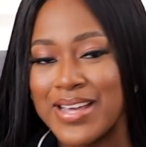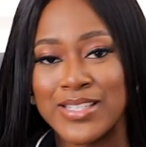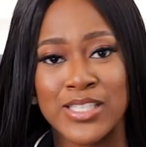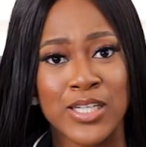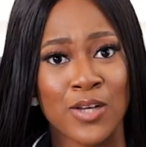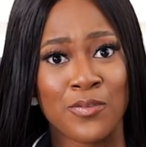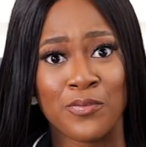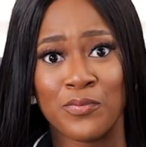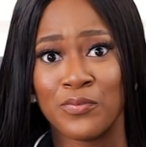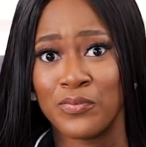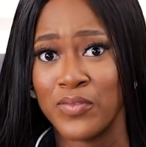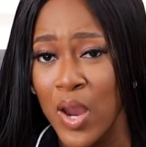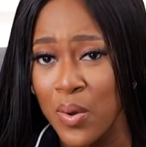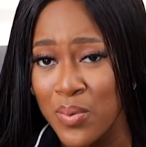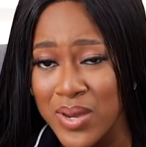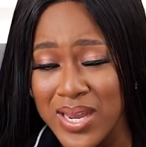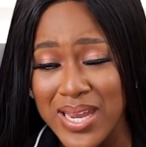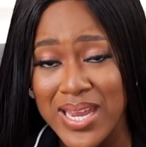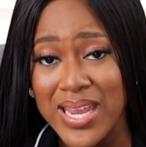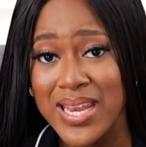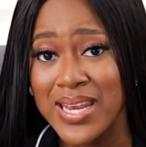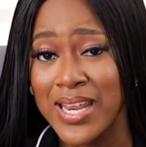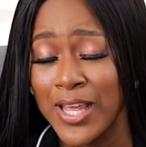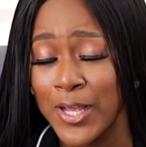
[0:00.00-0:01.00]
They are very
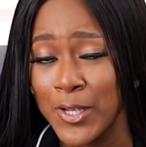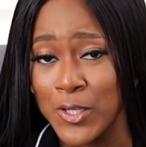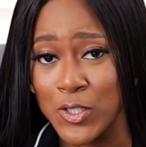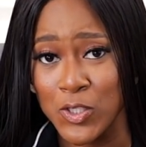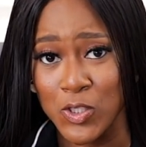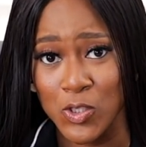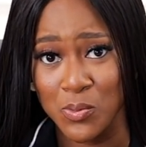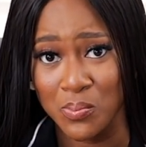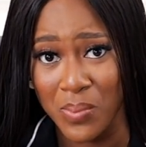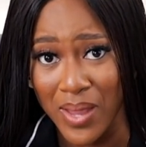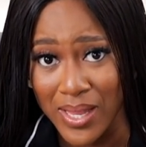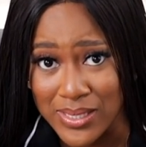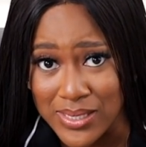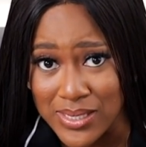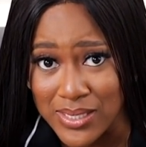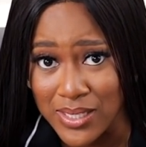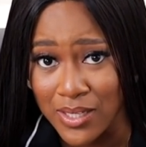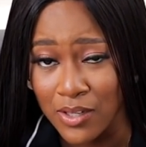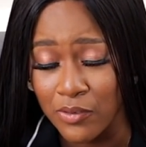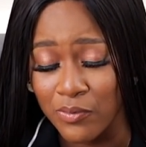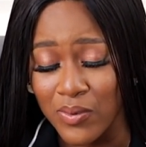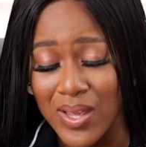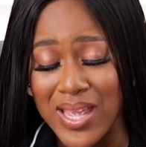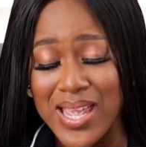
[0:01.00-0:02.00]

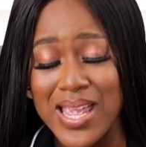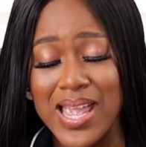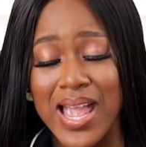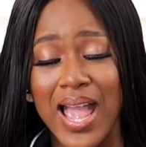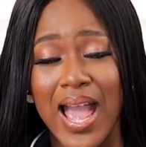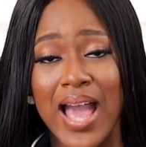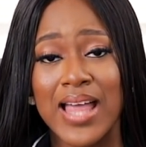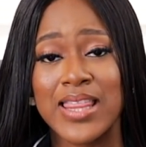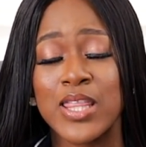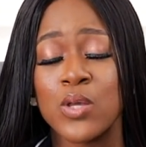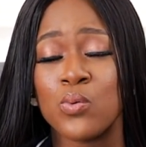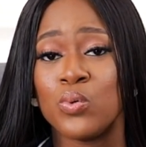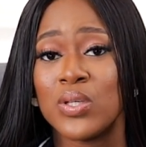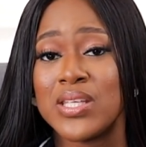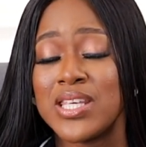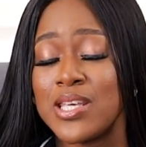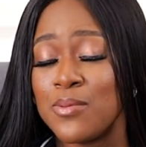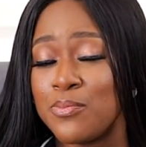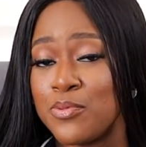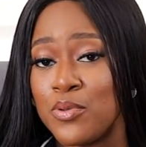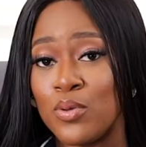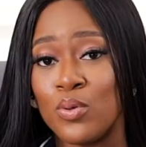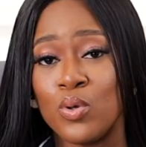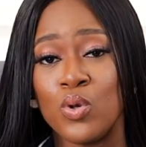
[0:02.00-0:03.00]
inexpensive and they will
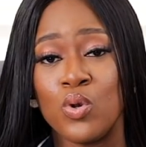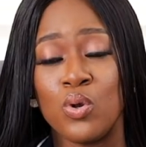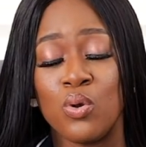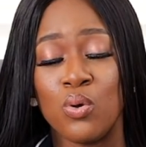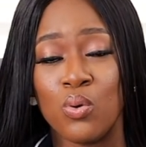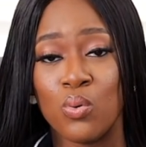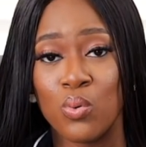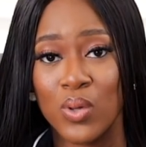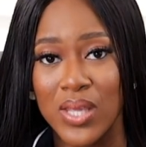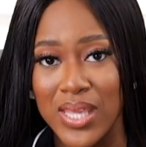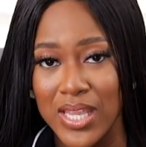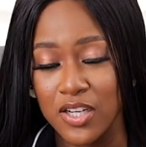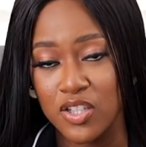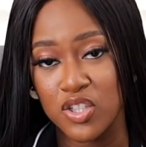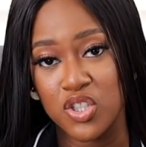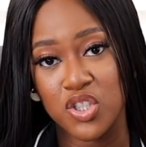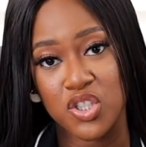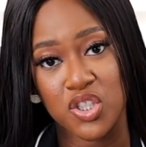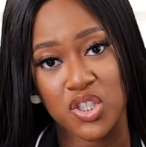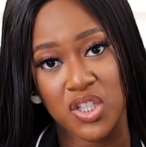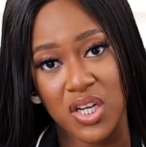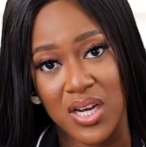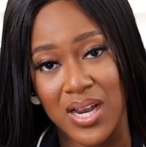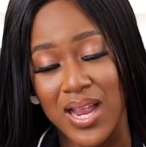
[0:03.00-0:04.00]
keep you looking
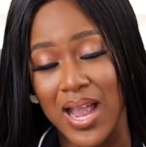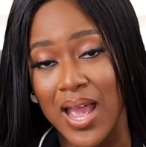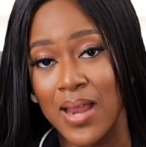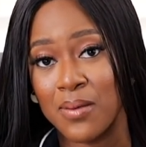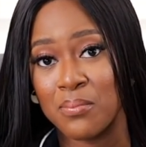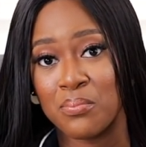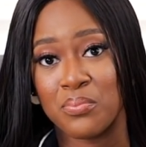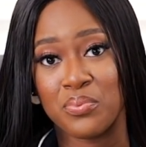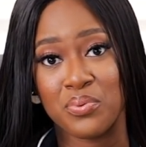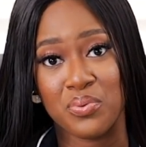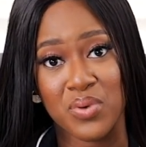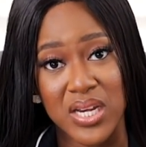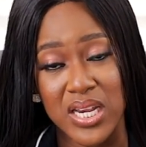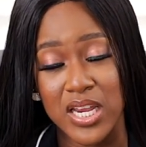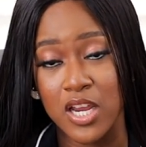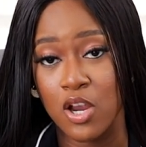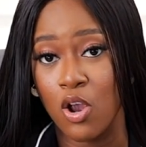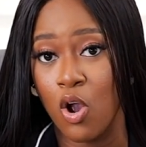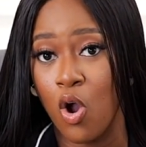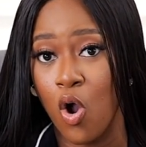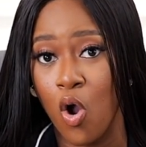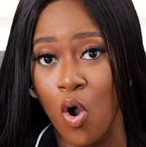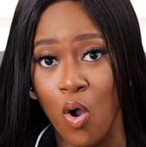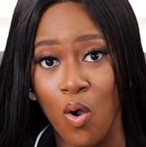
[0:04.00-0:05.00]
chic and
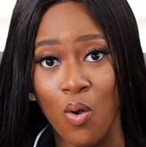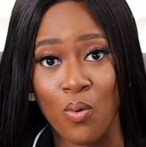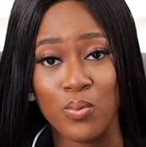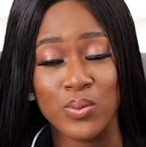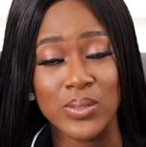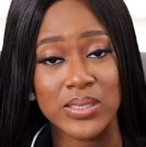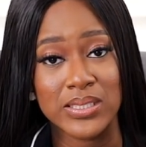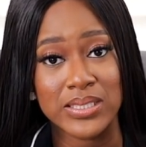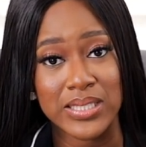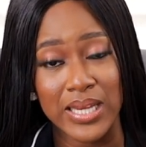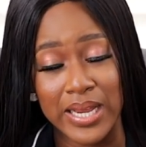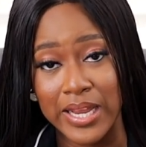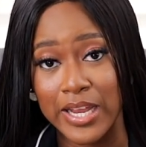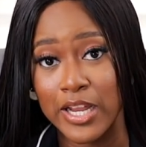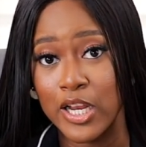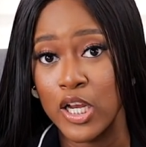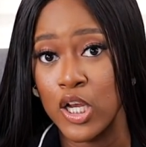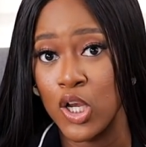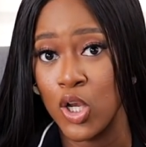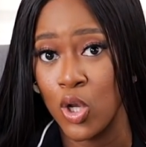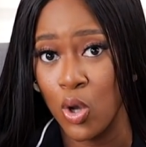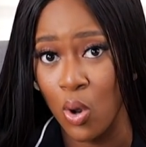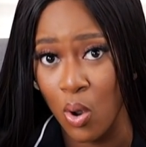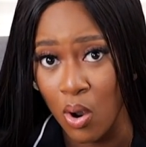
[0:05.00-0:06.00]
pretty all day
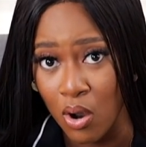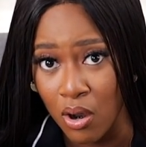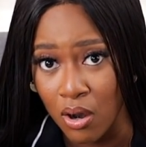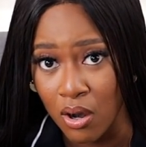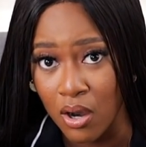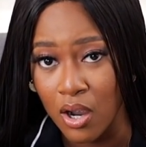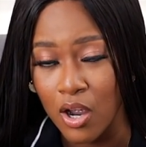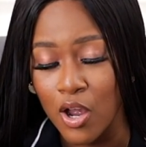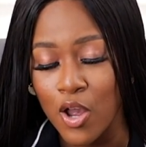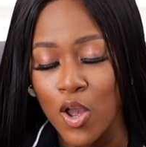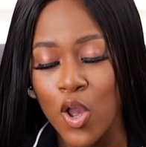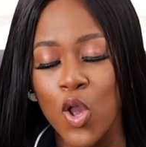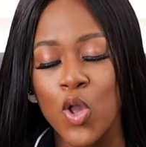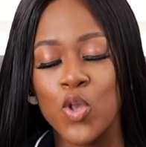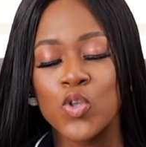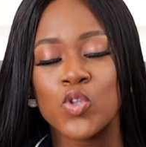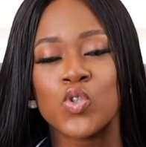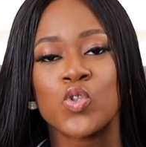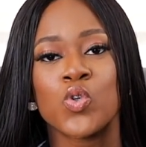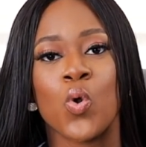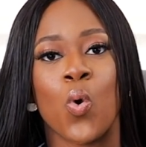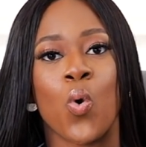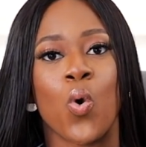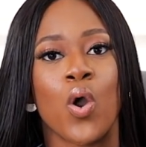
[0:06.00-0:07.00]
long.
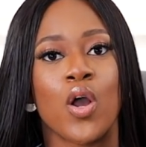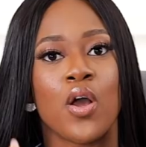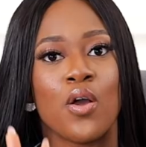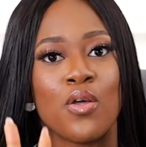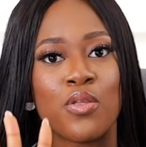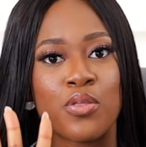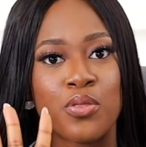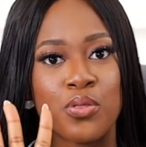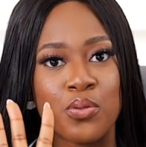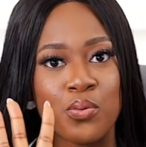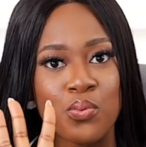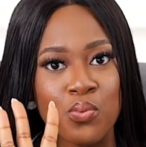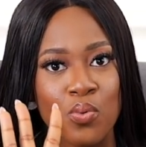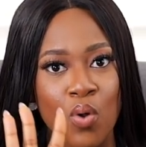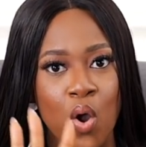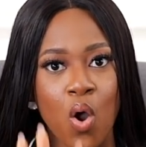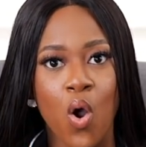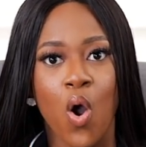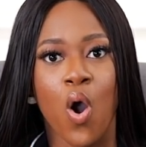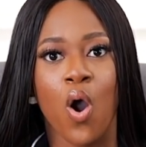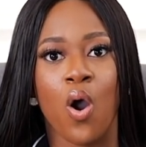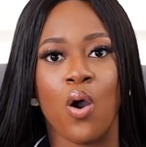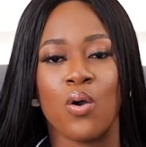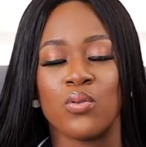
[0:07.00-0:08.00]
So
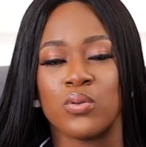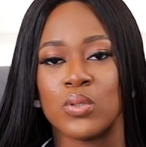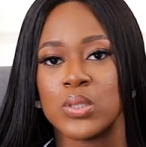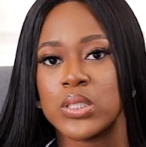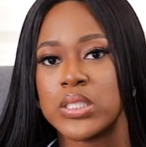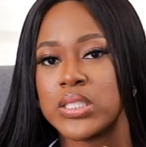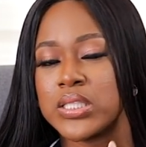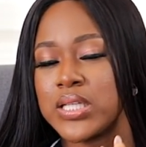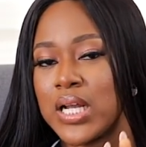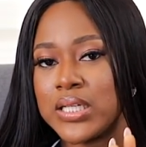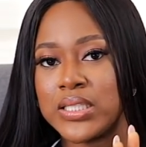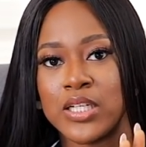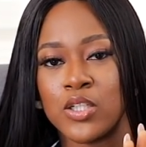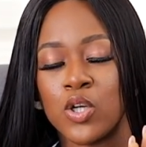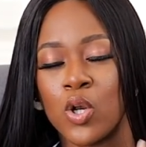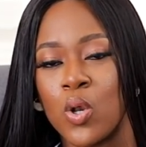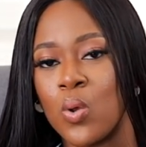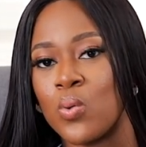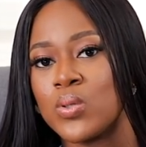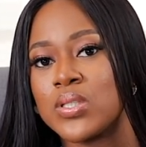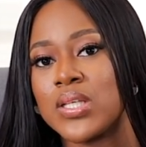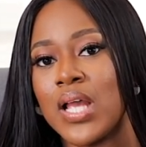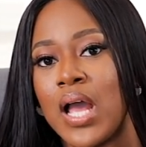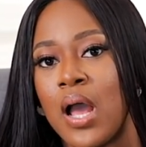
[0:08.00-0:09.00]
throw all those tattered
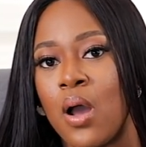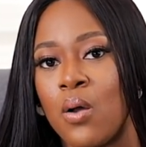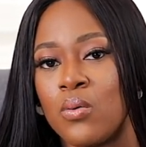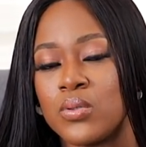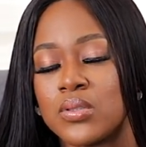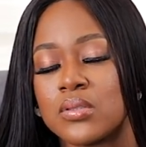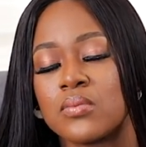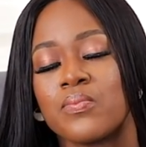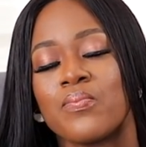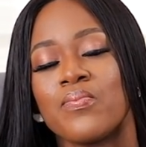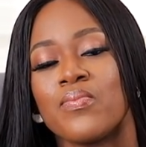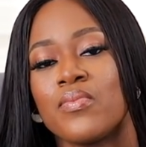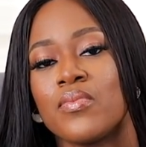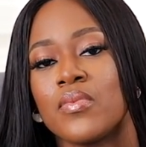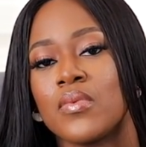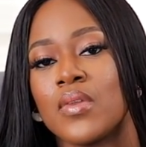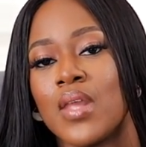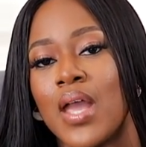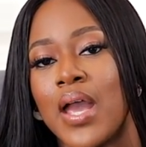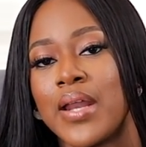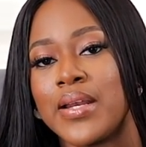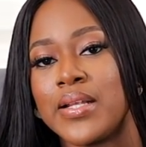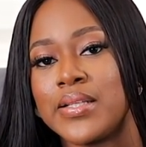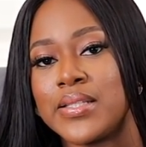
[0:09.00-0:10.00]
clothes out
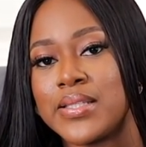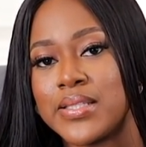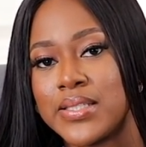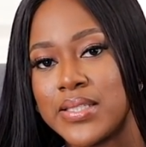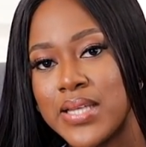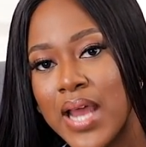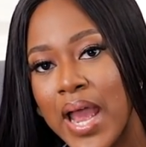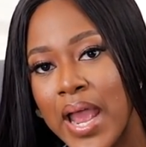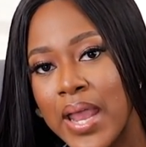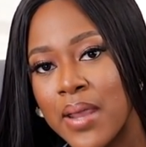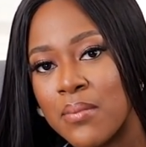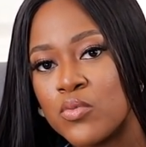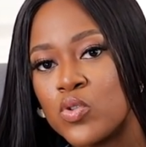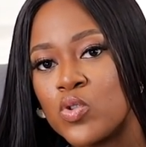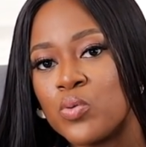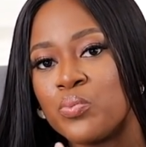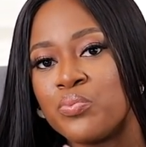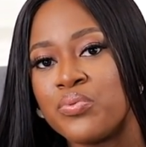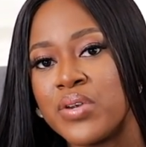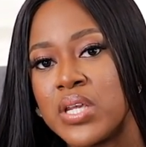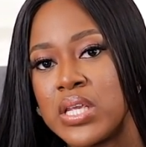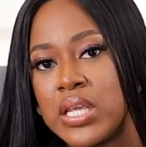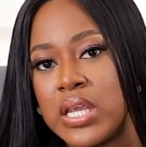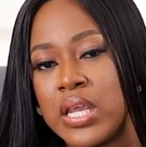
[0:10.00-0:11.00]
and it's time to
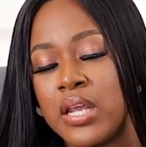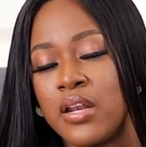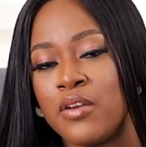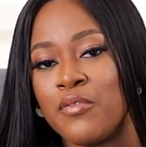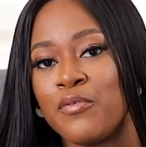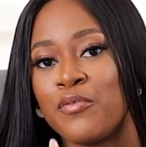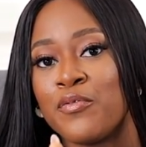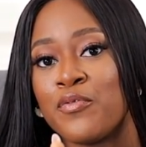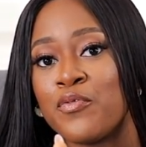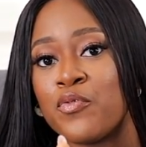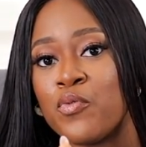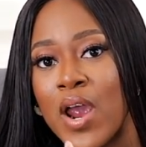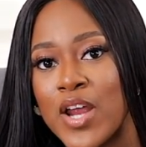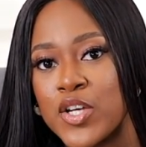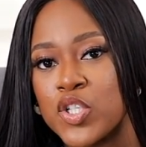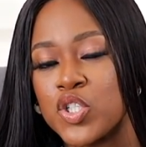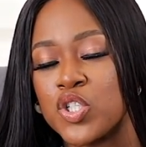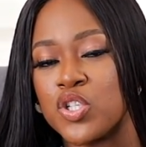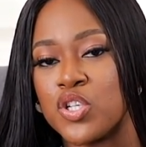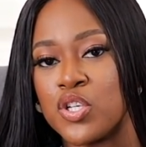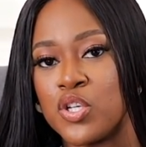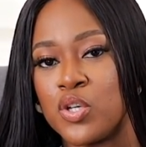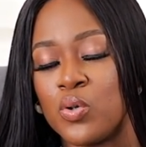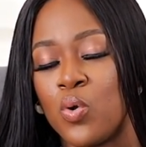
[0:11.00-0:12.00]
bring in
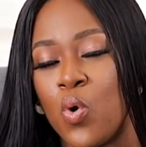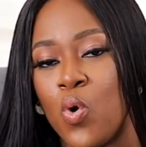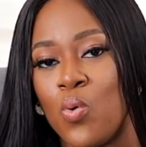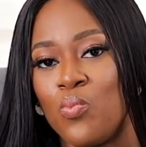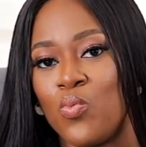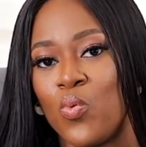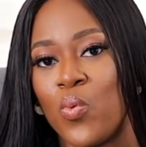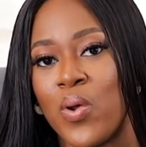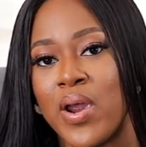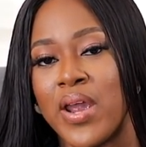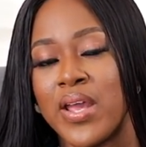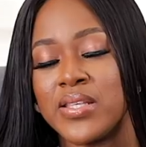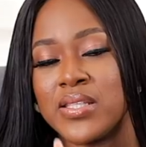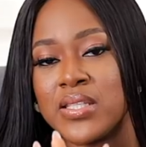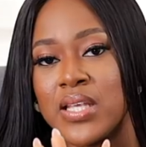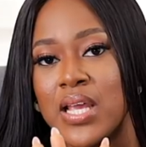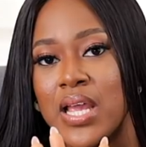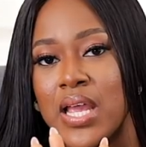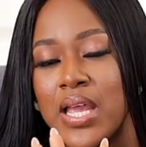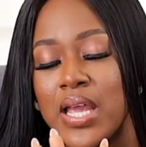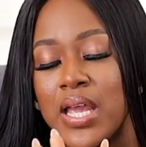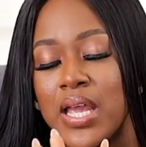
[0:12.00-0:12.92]
fresh new homewares